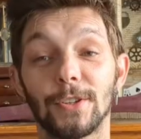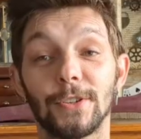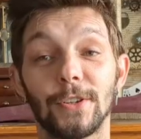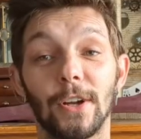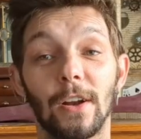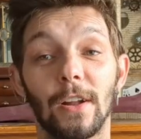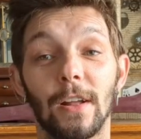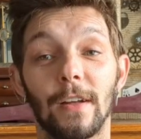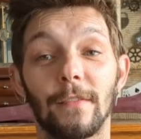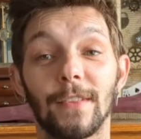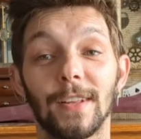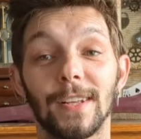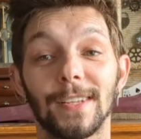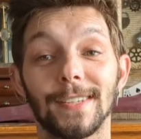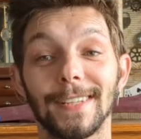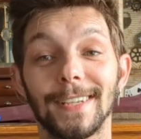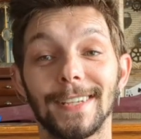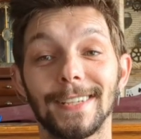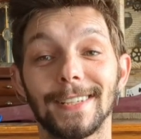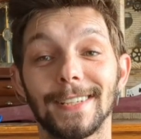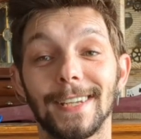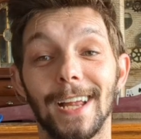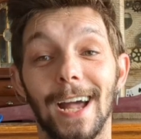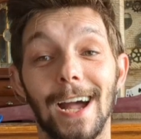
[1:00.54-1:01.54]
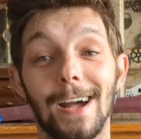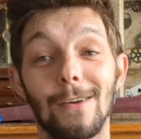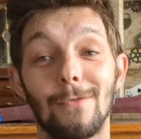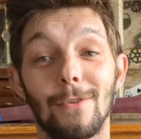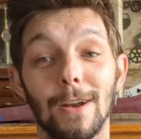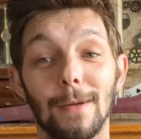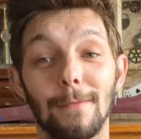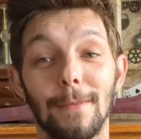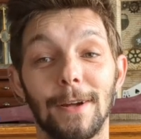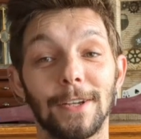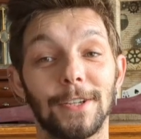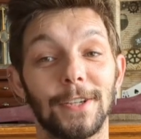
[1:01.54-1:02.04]
start off this list, I
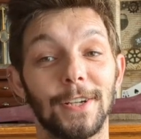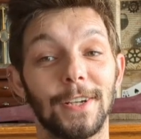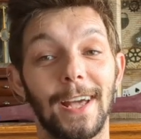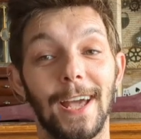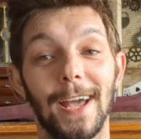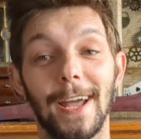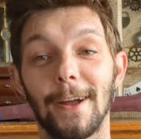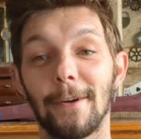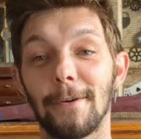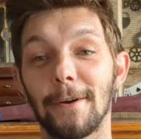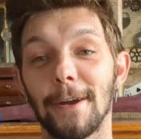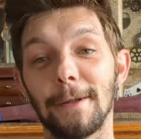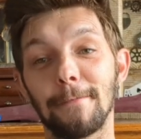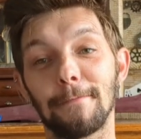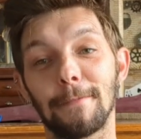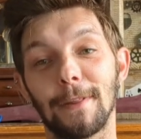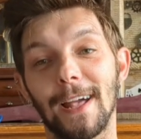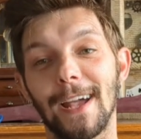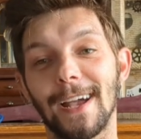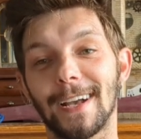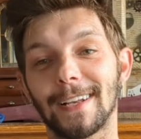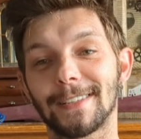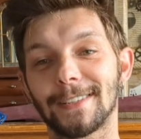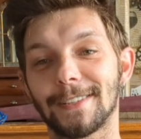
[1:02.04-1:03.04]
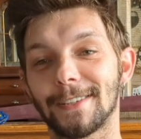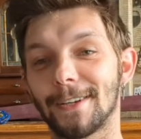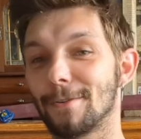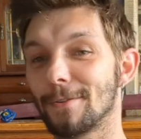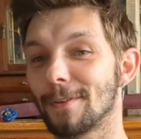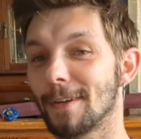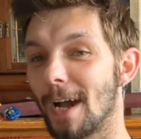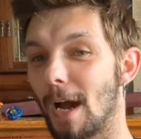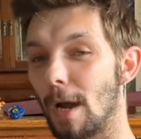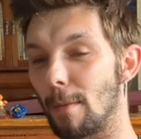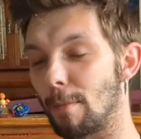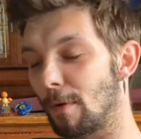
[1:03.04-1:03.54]
want to mention Harry
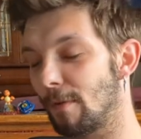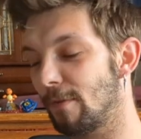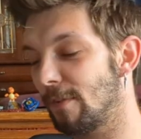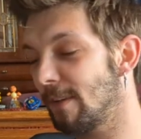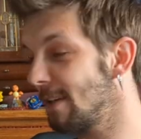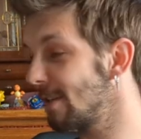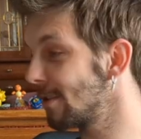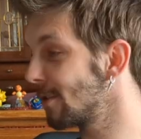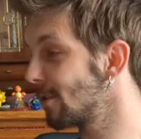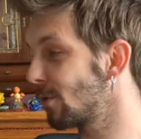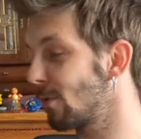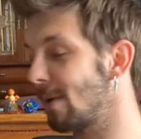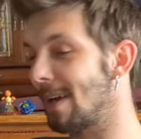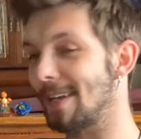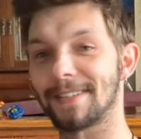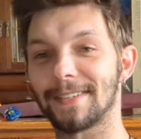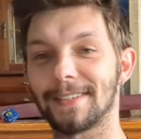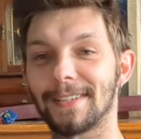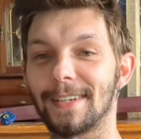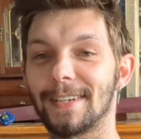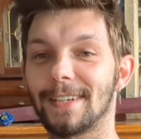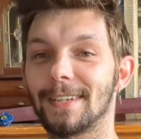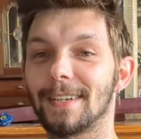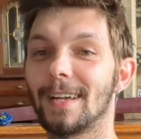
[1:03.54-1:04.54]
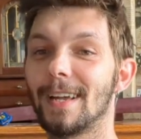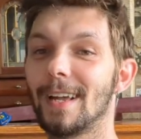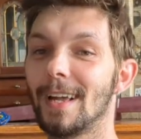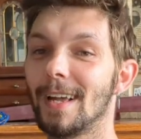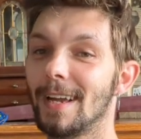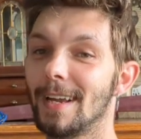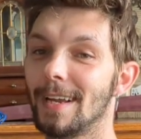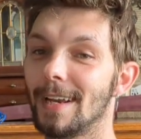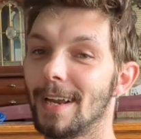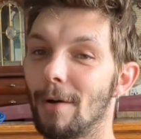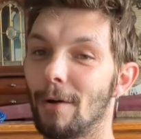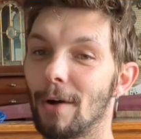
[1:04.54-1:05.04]
Blackstone Copperfield Dresden.
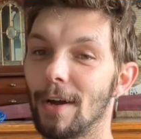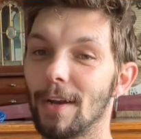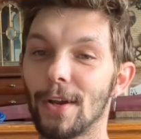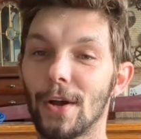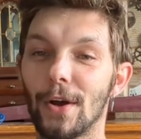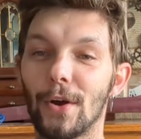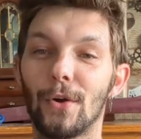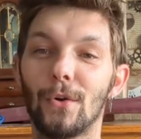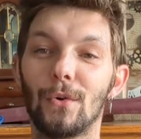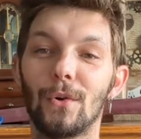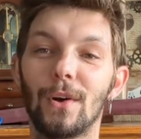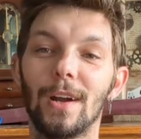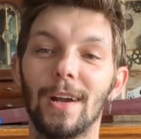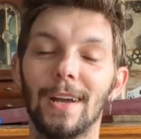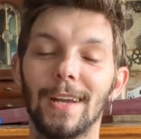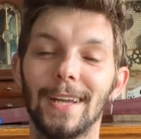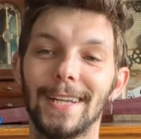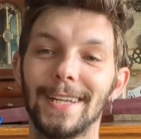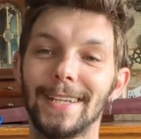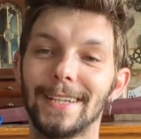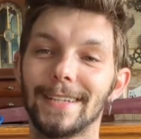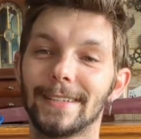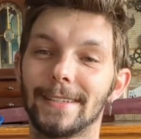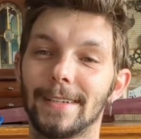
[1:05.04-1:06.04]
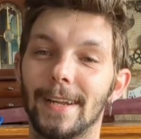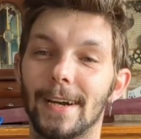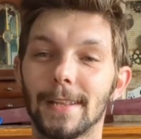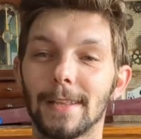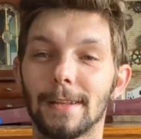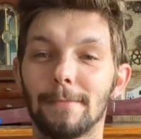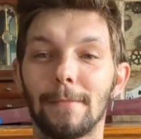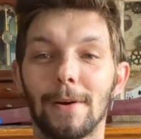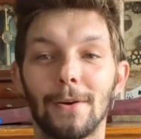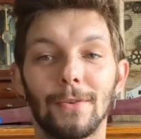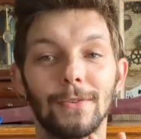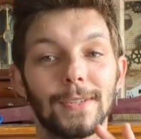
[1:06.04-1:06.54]
Now, I know he is not
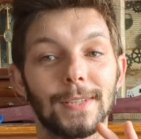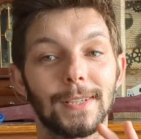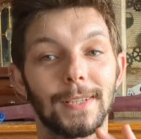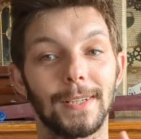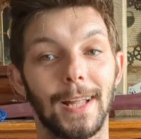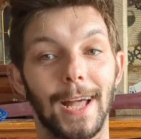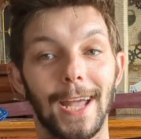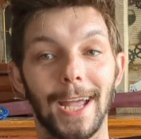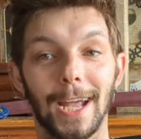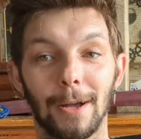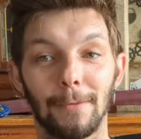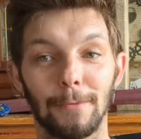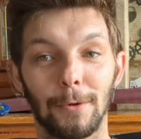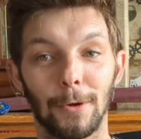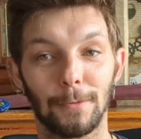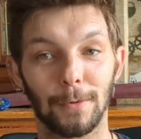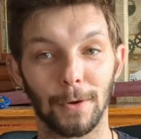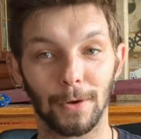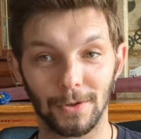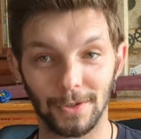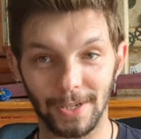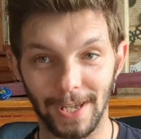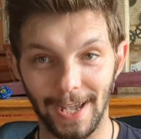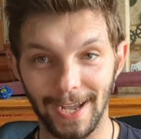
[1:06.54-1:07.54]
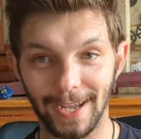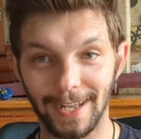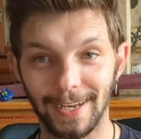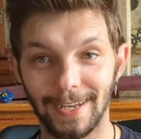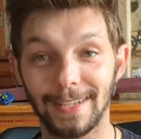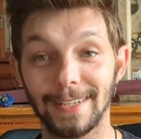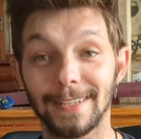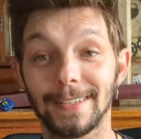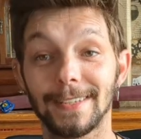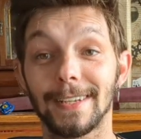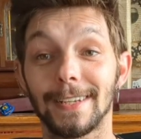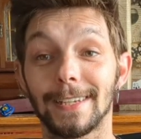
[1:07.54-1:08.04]
the most likable
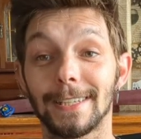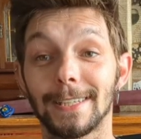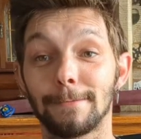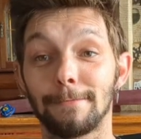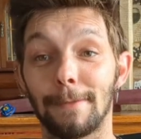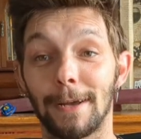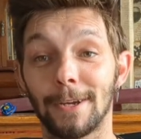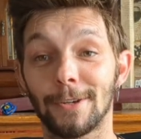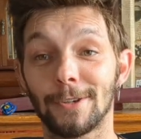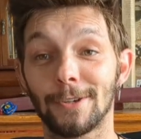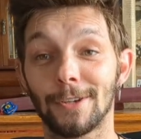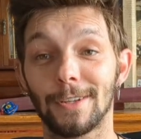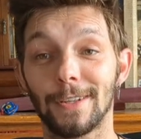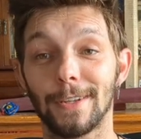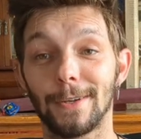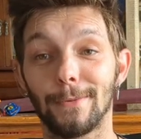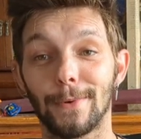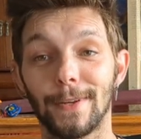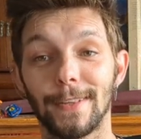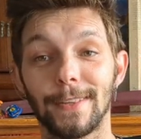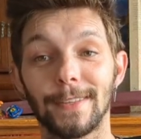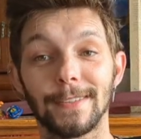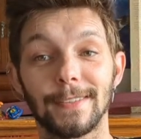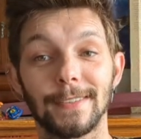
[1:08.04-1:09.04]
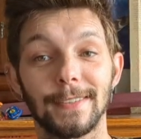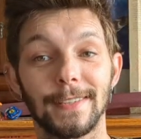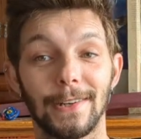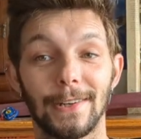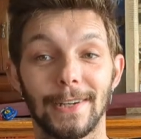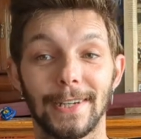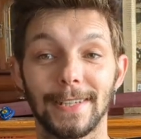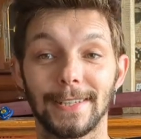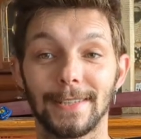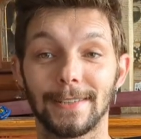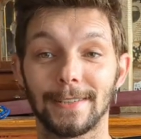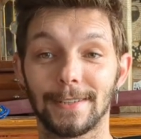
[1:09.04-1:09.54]
protagonist, especially when the
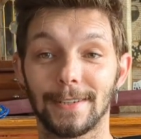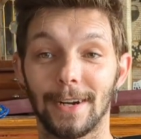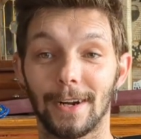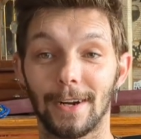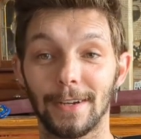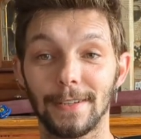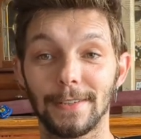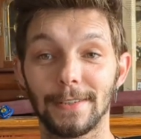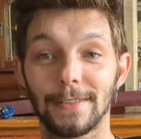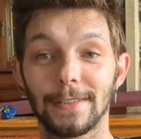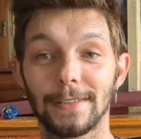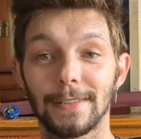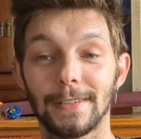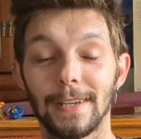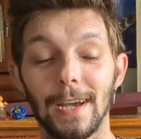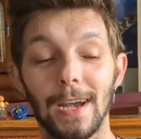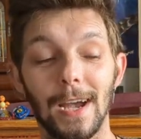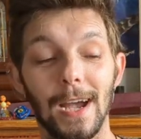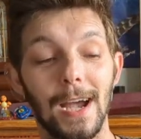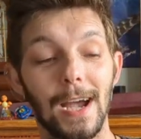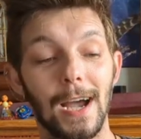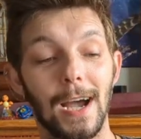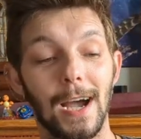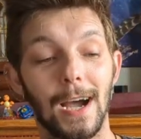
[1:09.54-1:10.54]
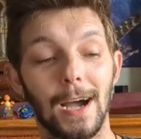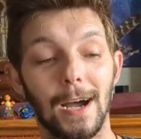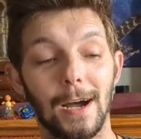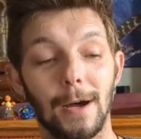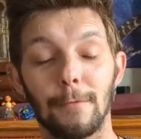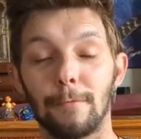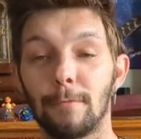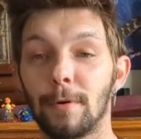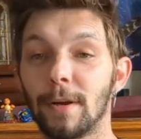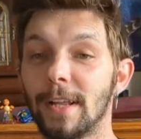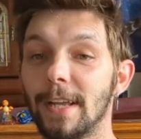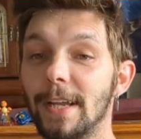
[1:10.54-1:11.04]
series starts,
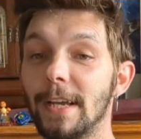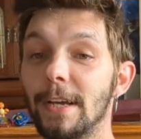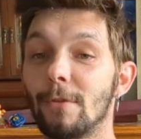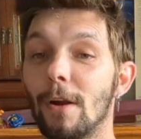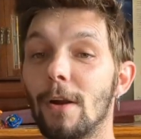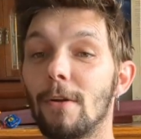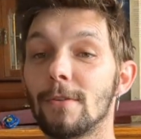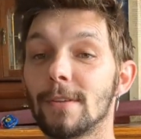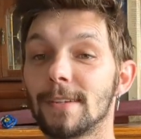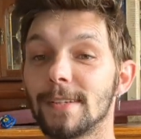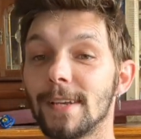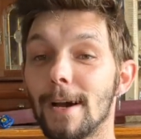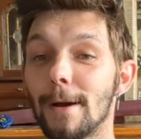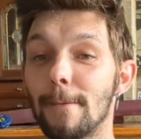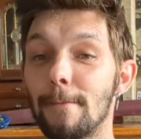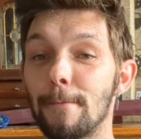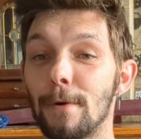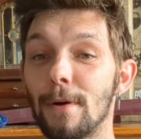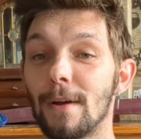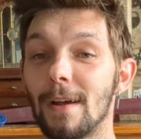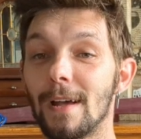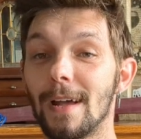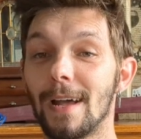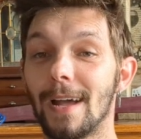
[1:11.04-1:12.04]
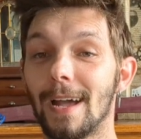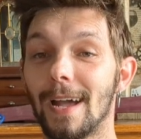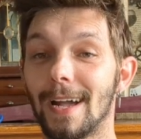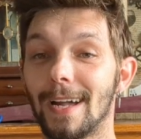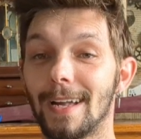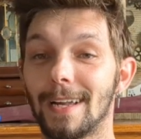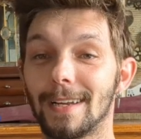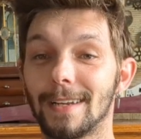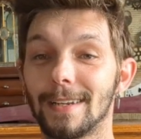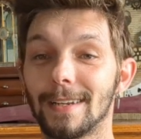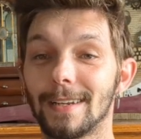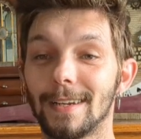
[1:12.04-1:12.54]
um, but he grows up,
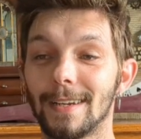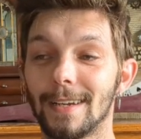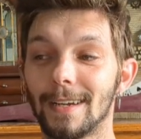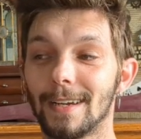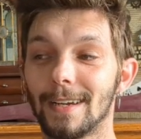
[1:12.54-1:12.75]
and